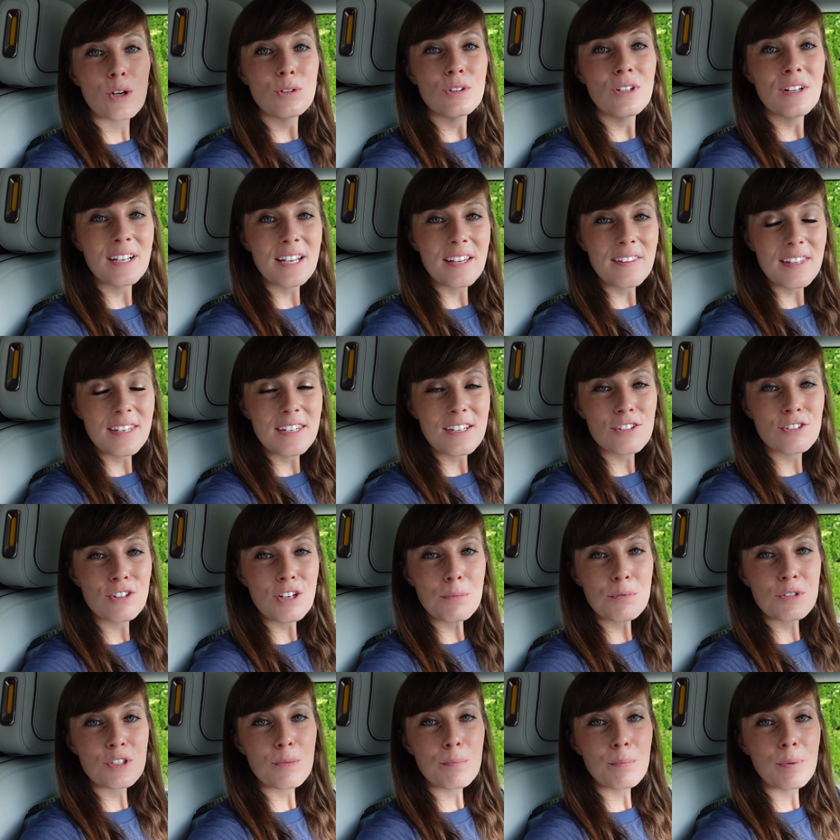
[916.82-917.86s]
look in the
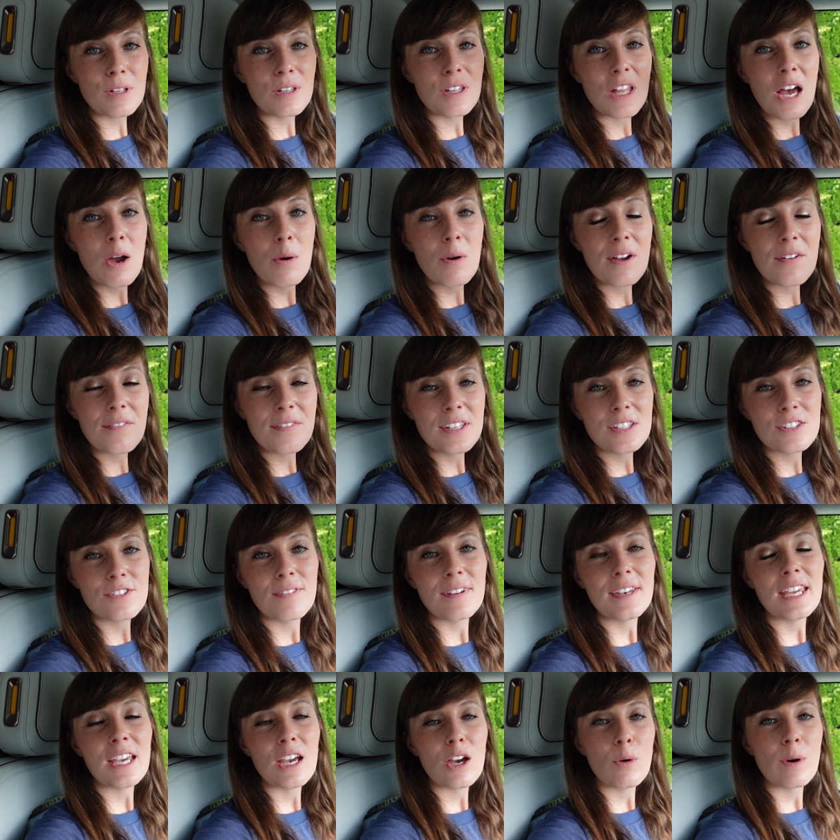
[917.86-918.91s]
description below of this
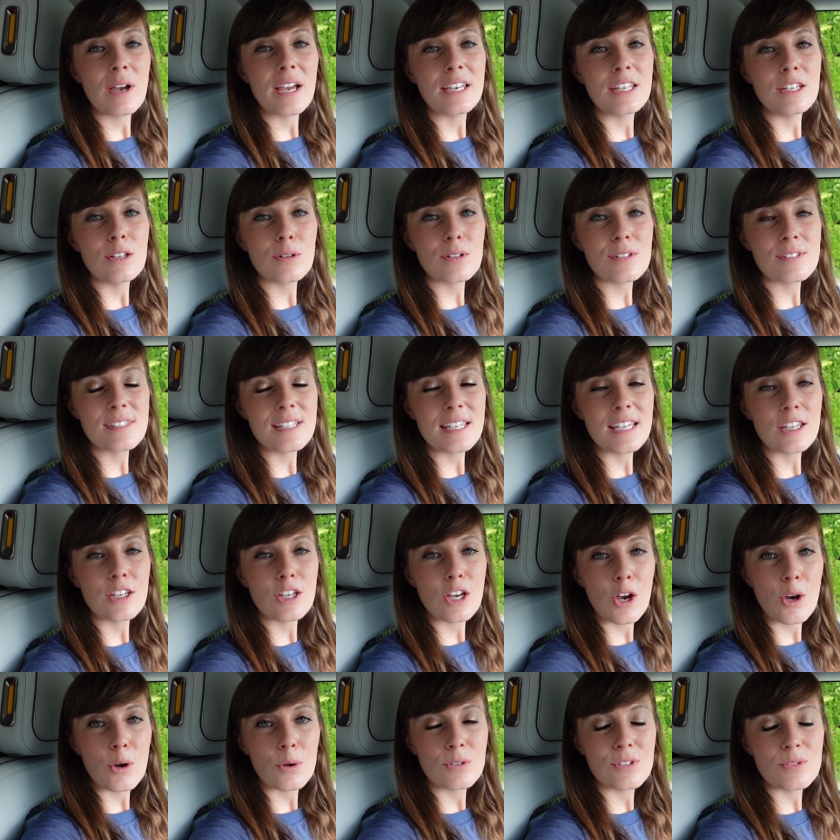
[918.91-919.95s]
video and you'll see
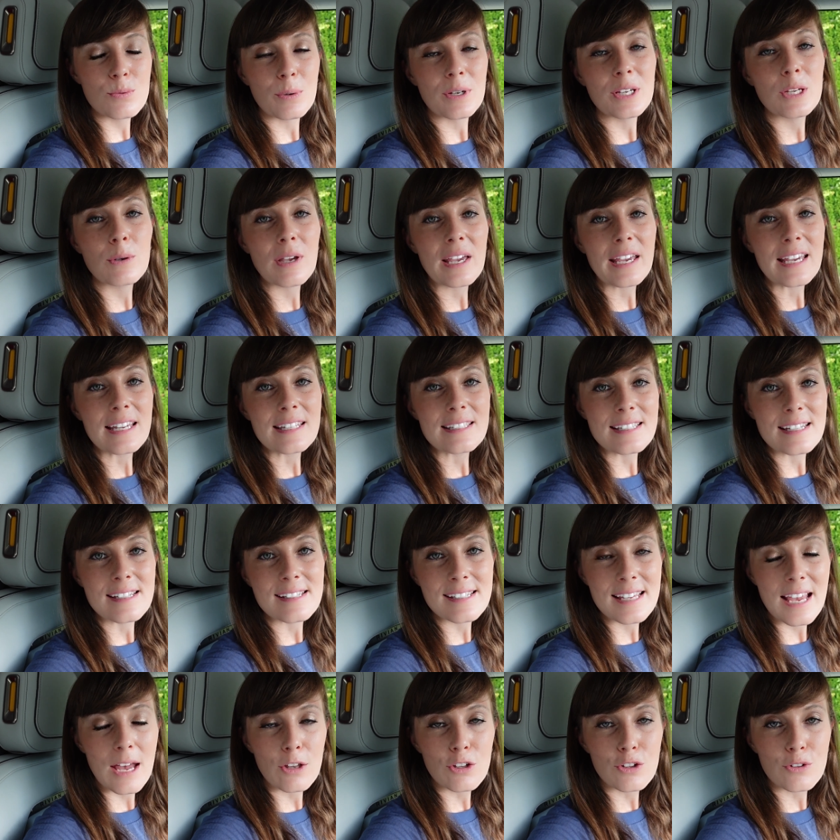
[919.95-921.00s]
codes where you can get
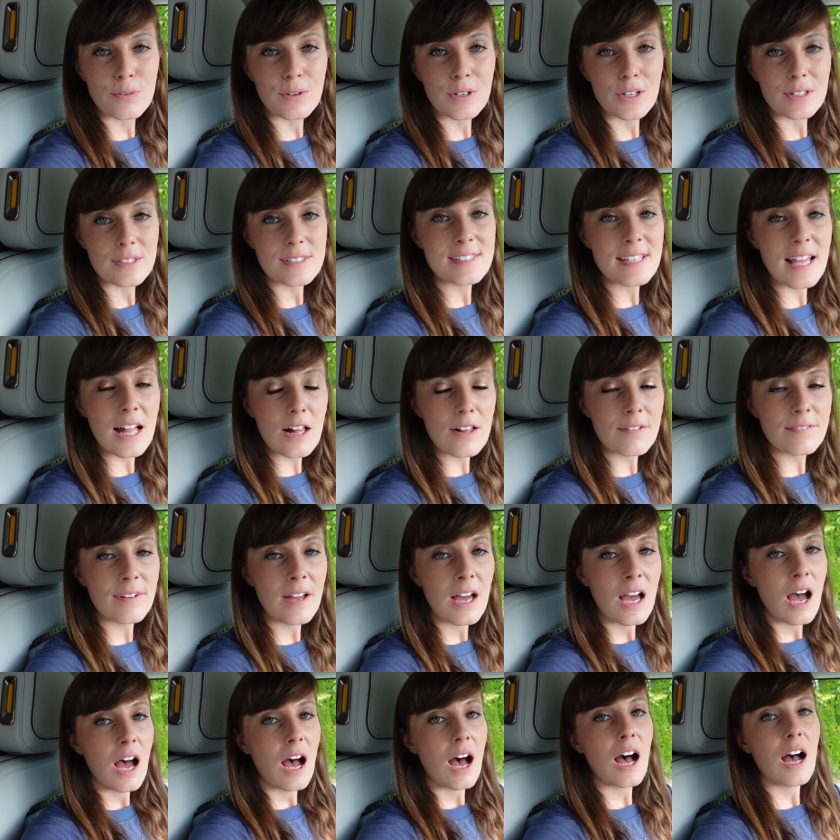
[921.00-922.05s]
discounts for yourself.
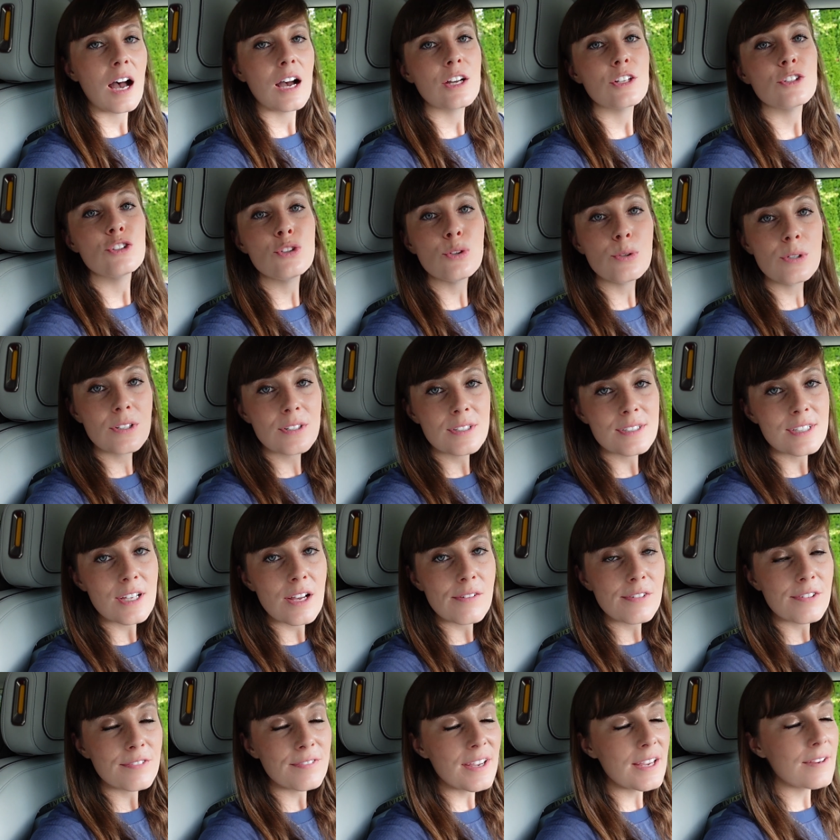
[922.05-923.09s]
Do
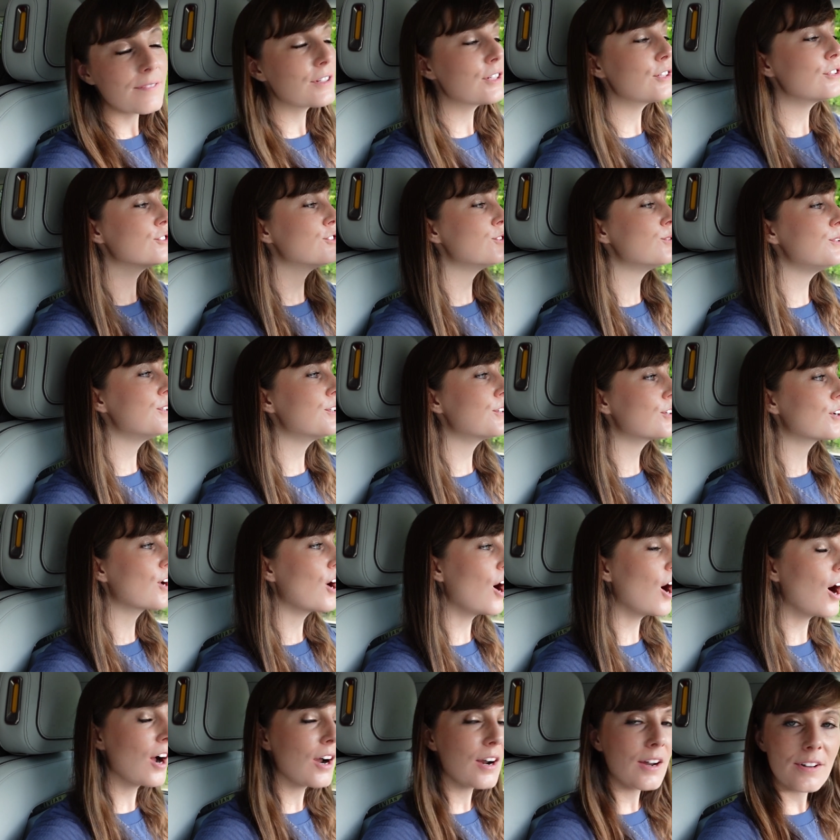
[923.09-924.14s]
yourself a favor, do your
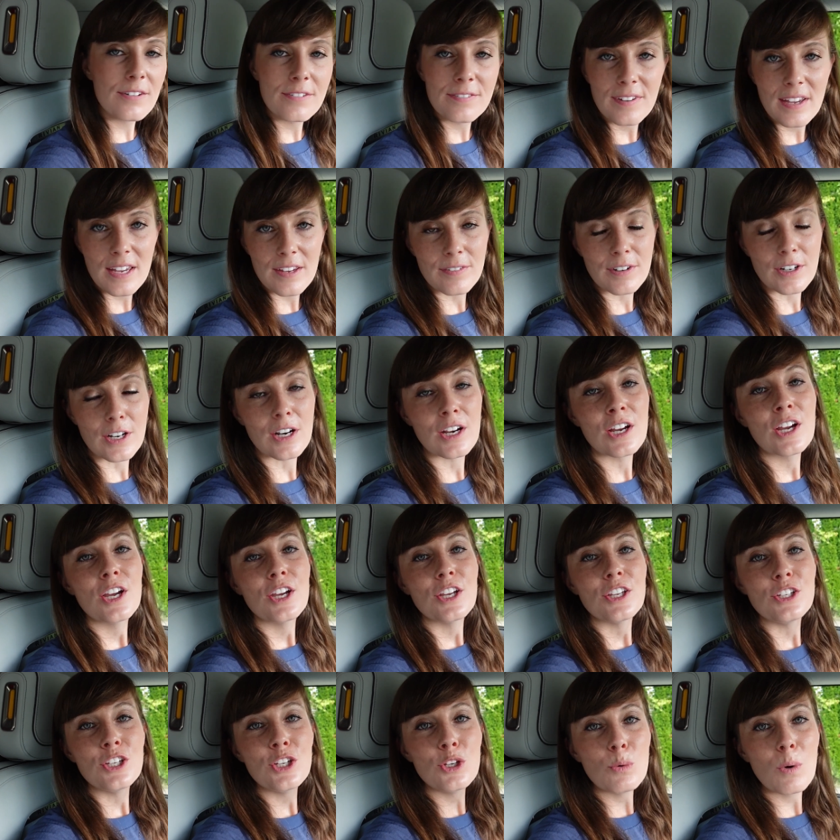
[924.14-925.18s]
car a favor.
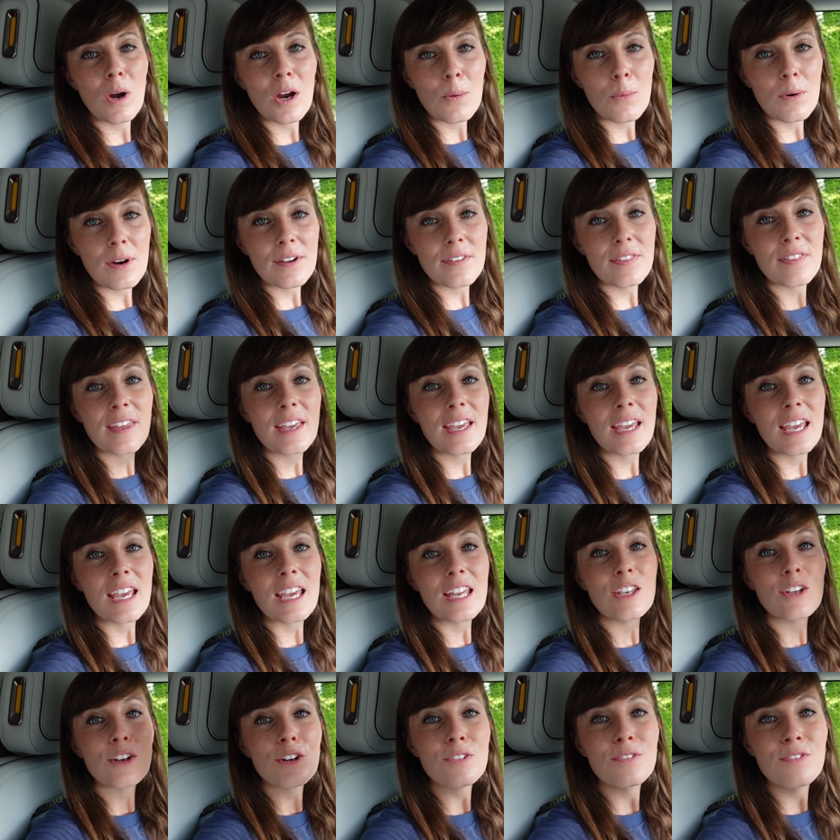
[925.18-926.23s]
You are worth it
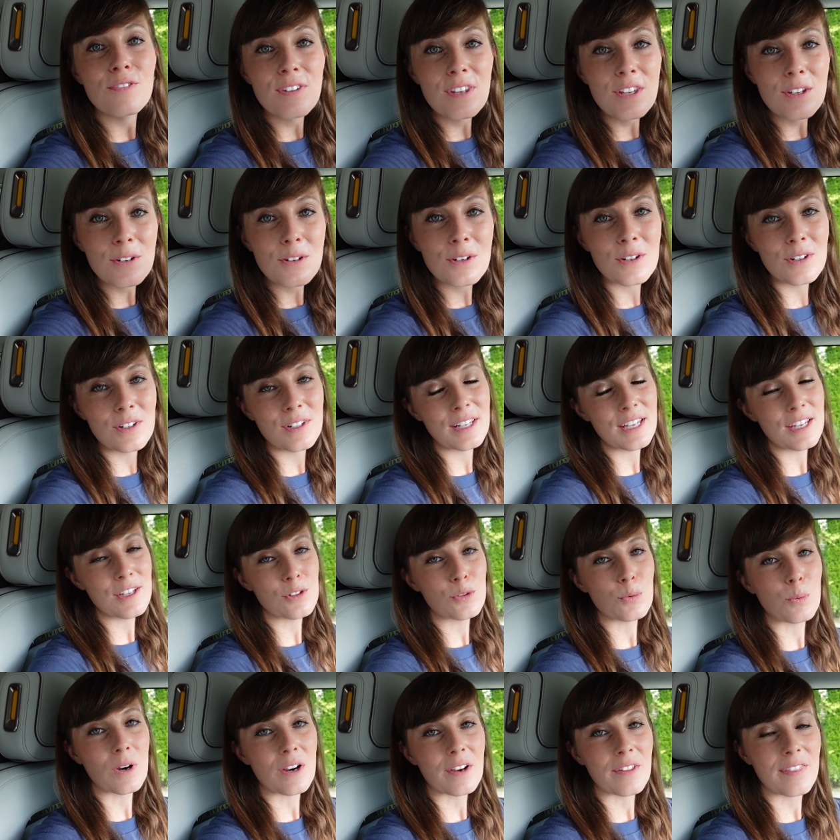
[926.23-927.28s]
and your vehicle
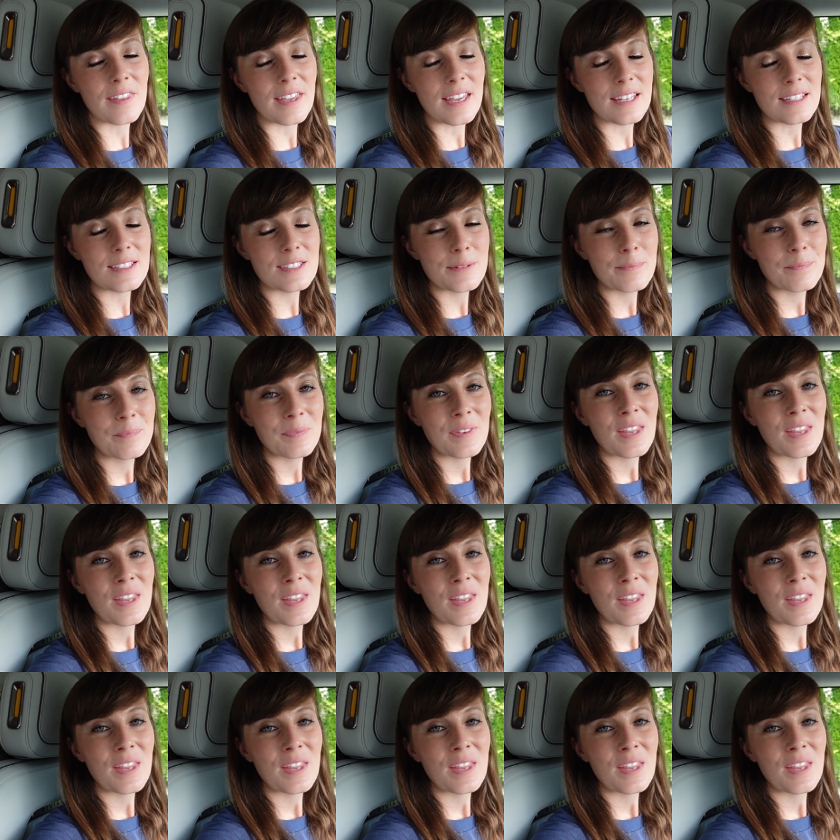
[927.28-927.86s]
is worth it.